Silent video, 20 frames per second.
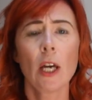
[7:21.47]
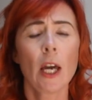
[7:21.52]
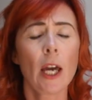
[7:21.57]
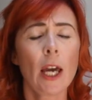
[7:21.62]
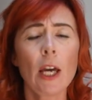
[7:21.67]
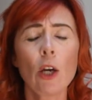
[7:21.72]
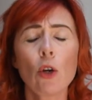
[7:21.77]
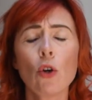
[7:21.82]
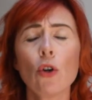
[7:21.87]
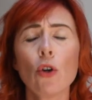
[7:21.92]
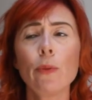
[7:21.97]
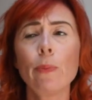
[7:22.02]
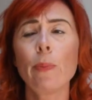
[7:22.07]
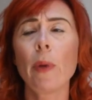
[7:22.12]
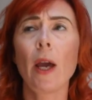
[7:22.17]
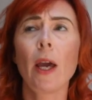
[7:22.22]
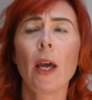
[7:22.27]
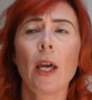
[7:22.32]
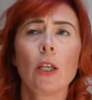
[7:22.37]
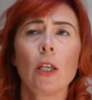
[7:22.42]
It could
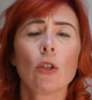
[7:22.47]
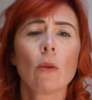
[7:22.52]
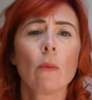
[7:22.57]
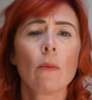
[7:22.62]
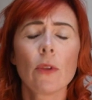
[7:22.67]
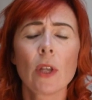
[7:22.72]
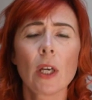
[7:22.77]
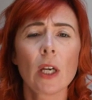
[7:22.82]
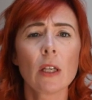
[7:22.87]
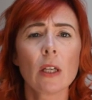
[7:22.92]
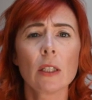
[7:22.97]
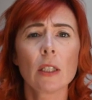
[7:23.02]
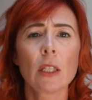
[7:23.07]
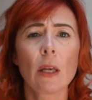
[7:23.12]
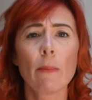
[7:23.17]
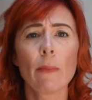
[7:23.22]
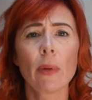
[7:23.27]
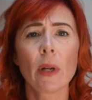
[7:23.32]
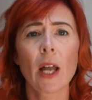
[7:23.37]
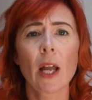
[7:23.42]
be something as
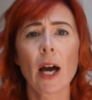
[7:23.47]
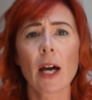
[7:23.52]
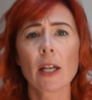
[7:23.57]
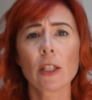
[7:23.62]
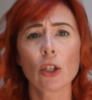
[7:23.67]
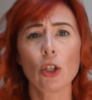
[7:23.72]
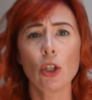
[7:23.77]
simple as